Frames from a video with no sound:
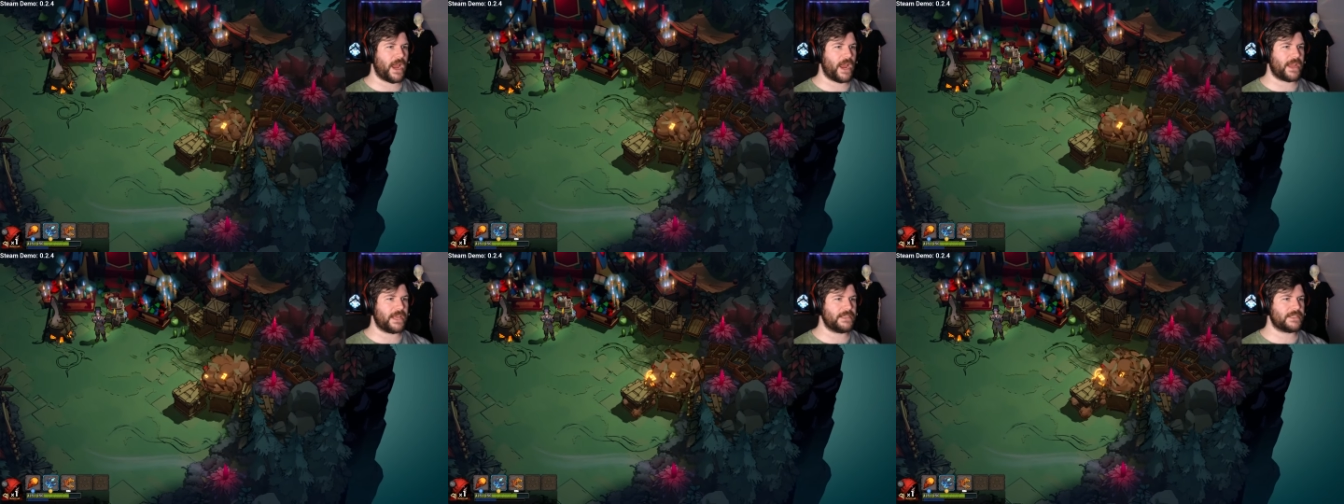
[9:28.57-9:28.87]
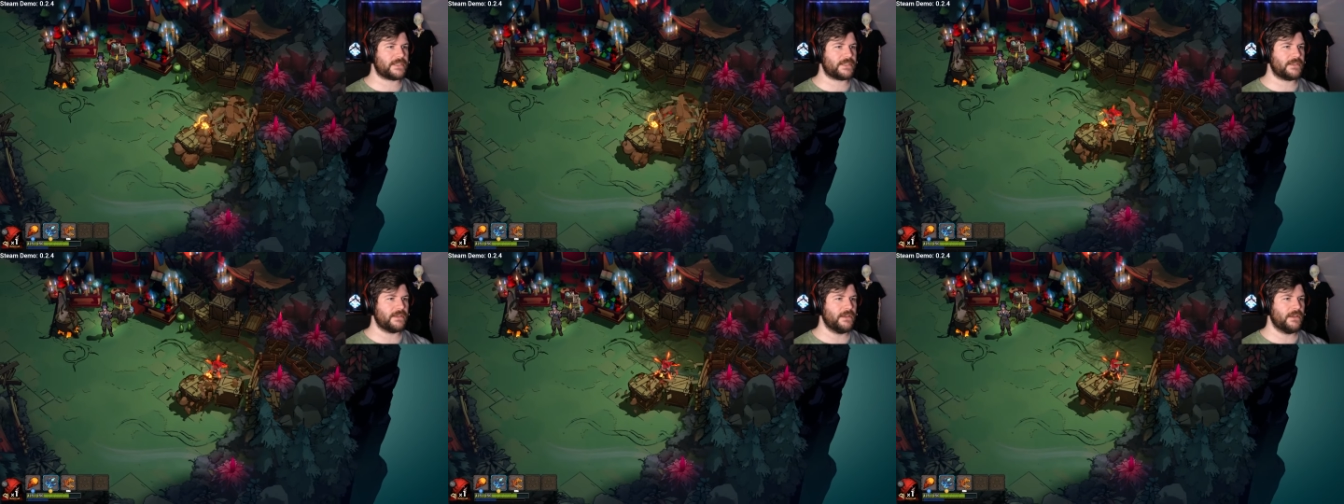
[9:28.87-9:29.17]
I
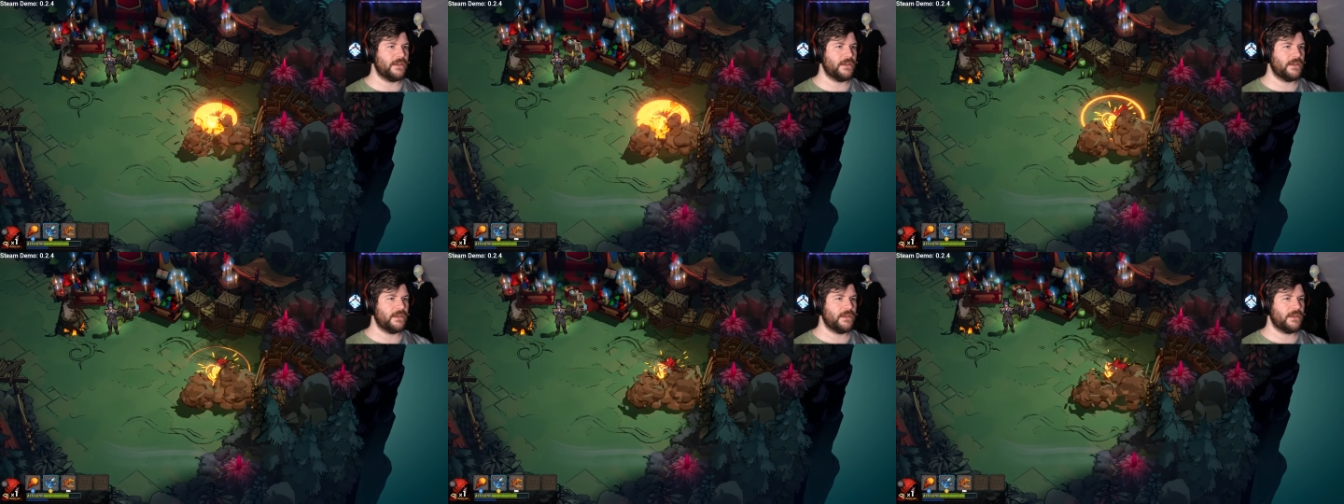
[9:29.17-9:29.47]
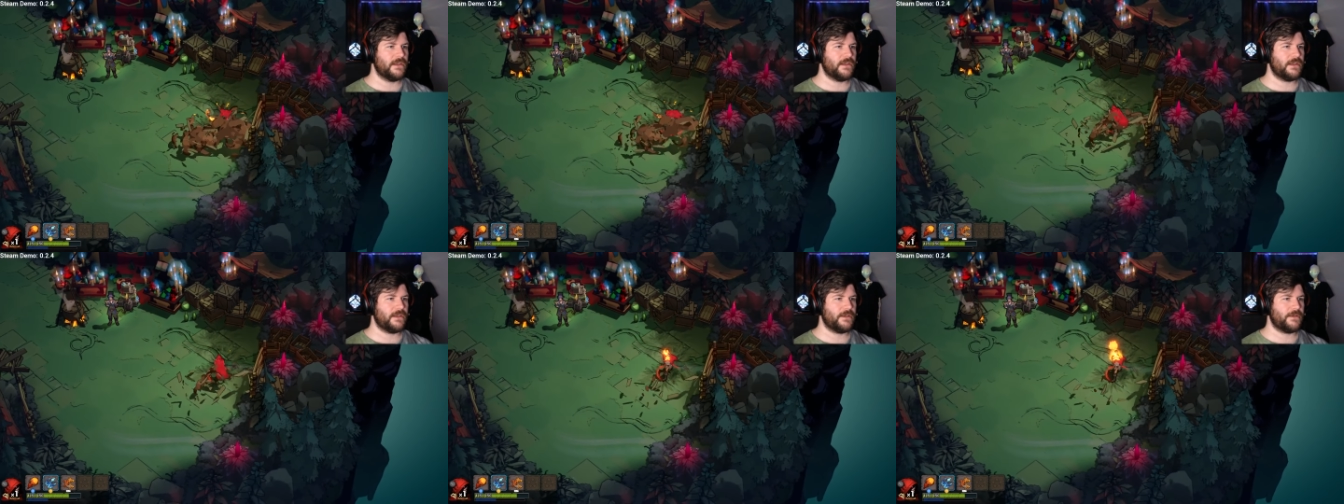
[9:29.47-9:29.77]
guess
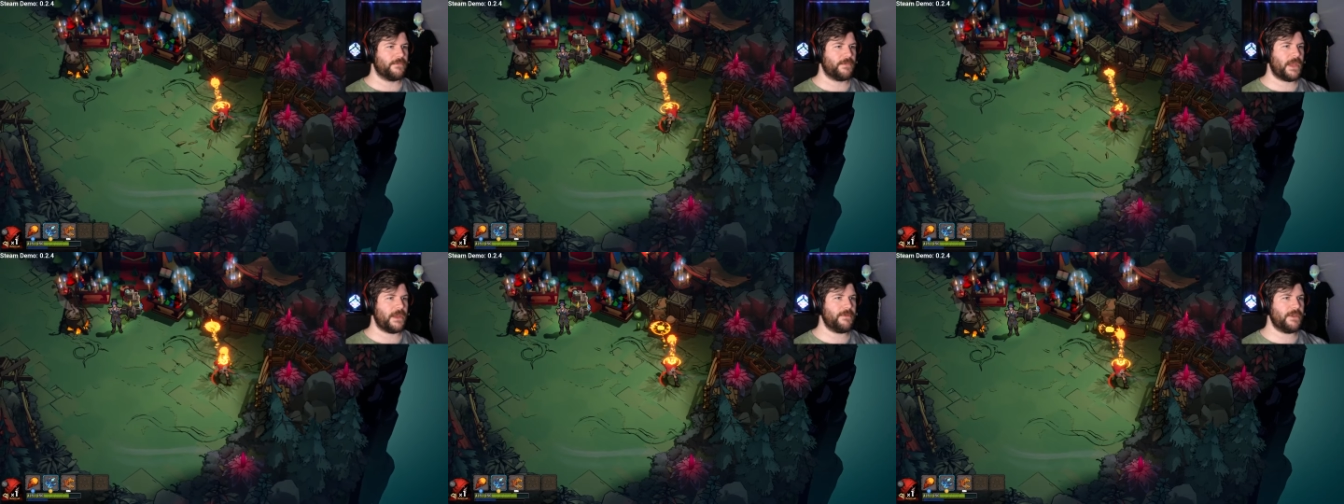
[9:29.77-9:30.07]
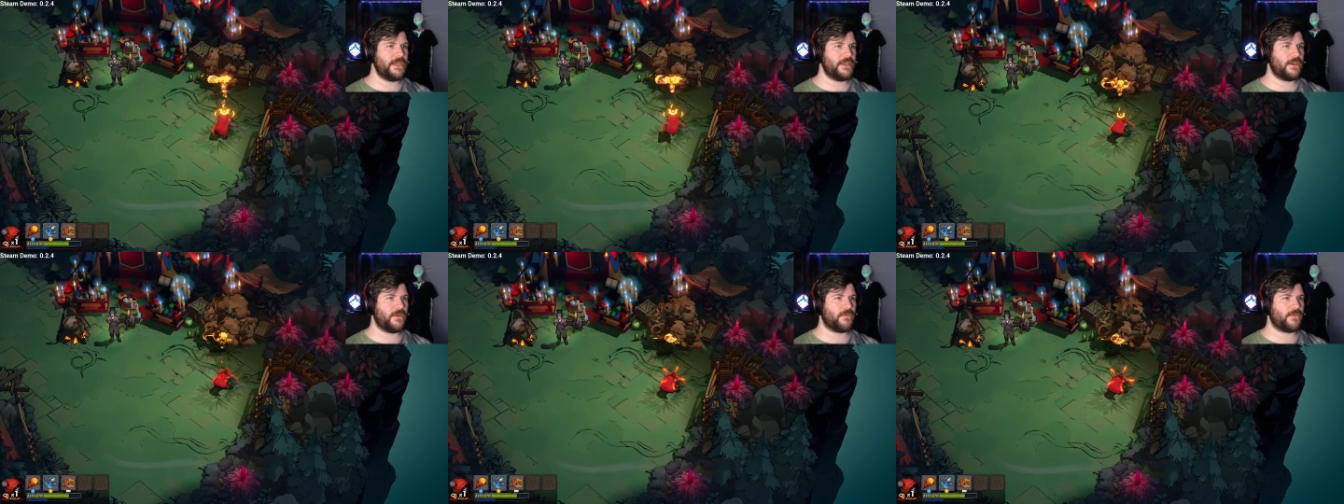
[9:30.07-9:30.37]

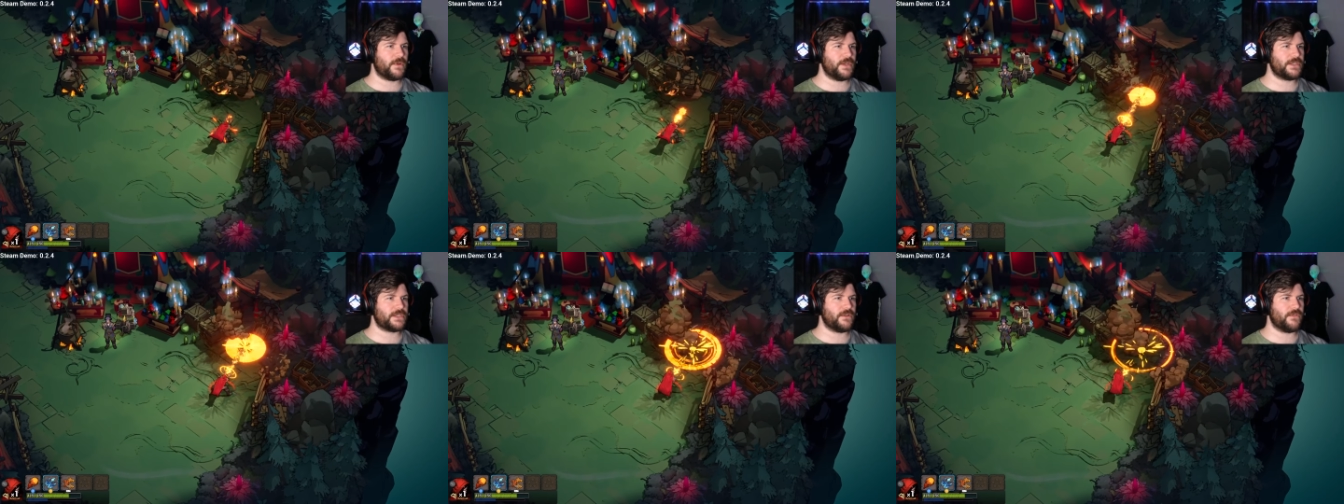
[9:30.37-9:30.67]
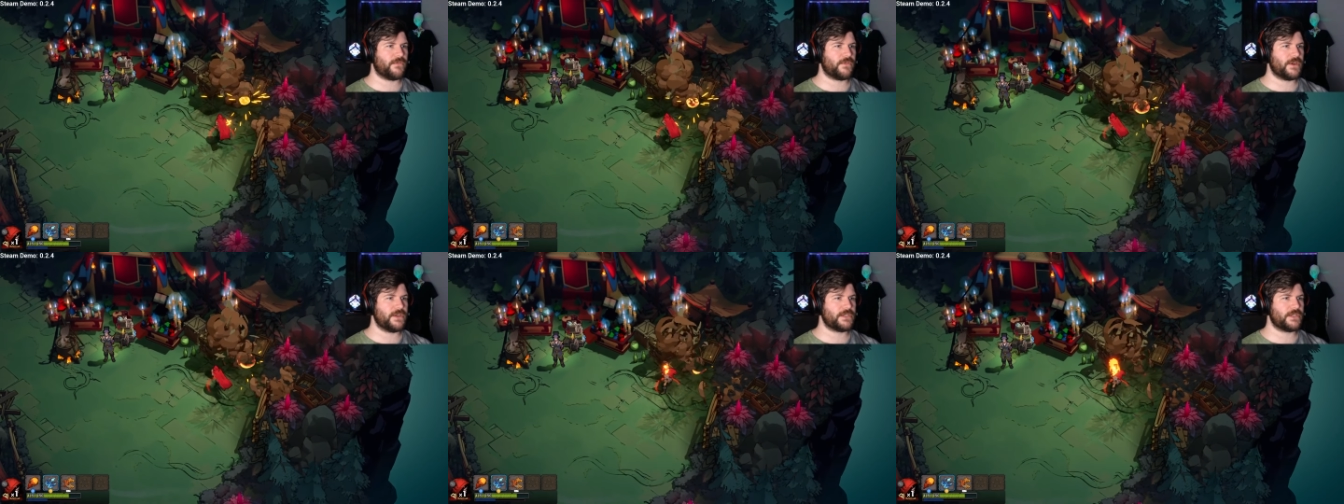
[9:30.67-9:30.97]
maybe in the
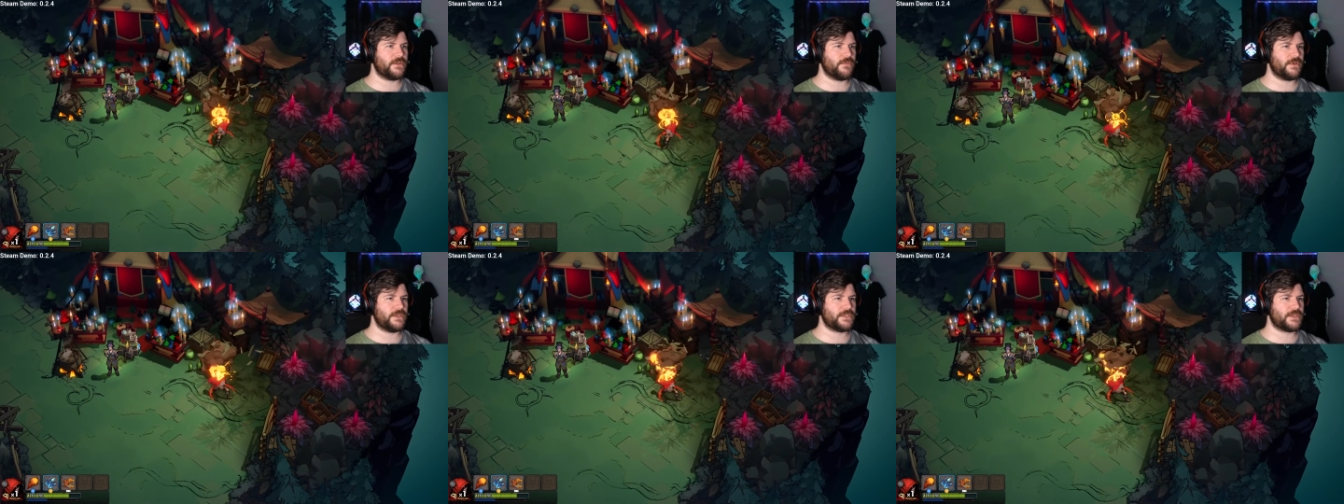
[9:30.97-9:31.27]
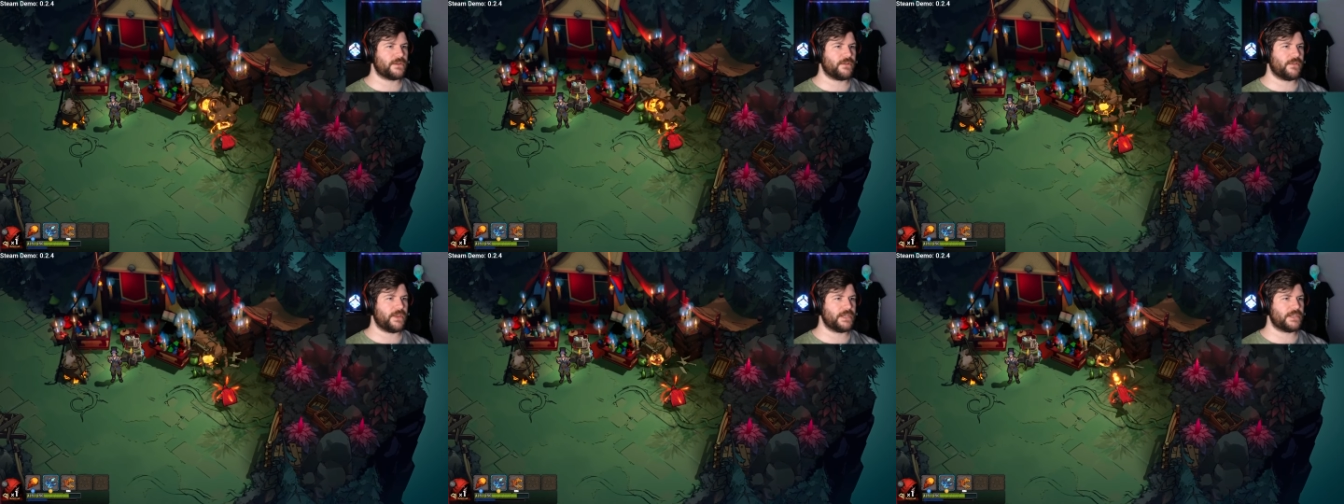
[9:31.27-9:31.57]
original version of
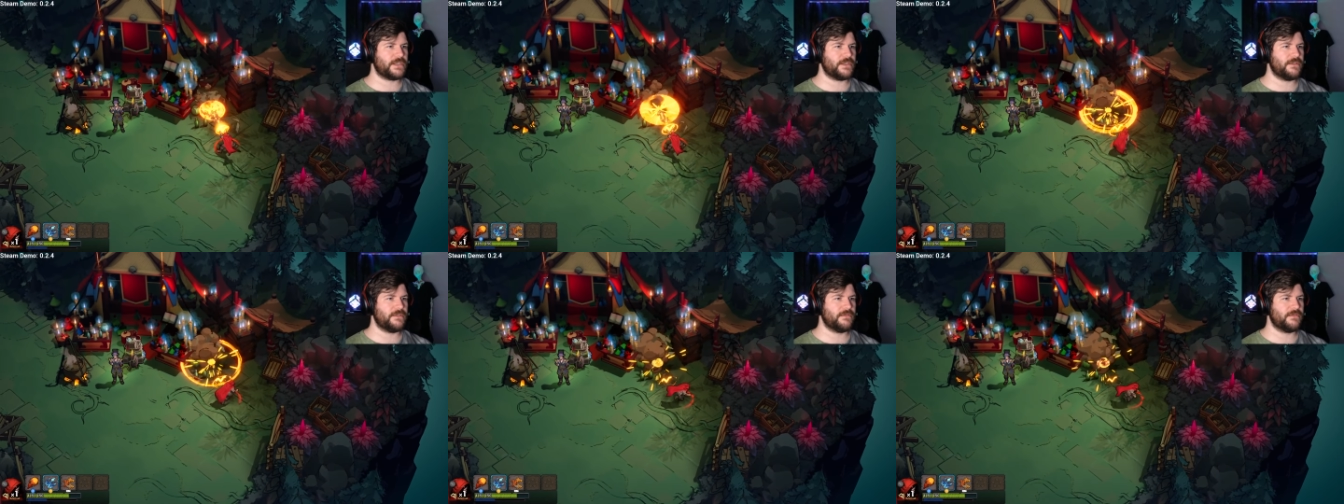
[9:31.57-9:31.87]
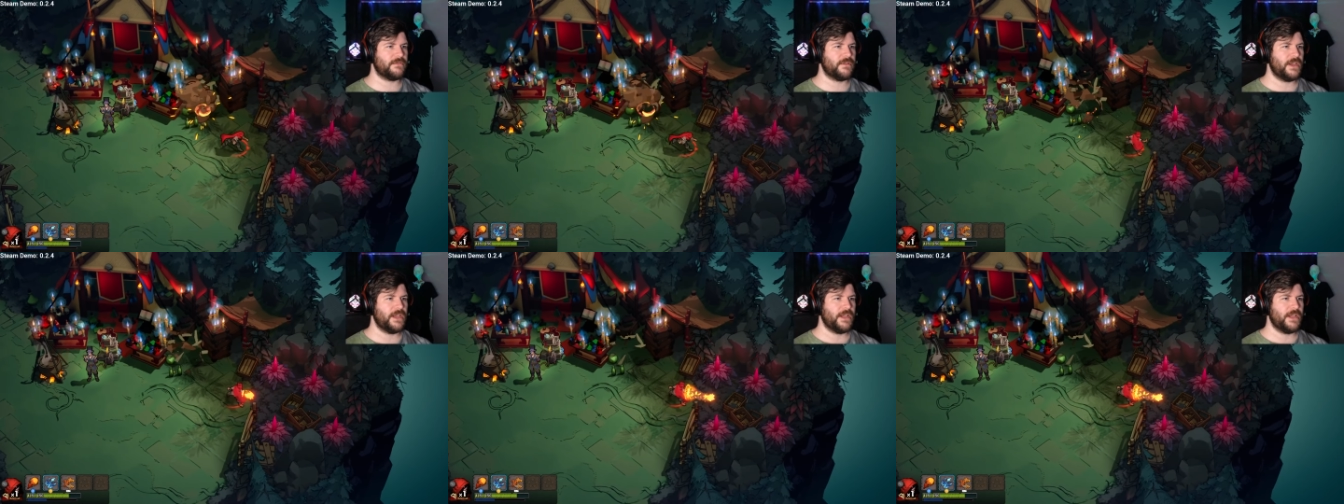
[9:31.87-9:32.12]
Wizard of Legend,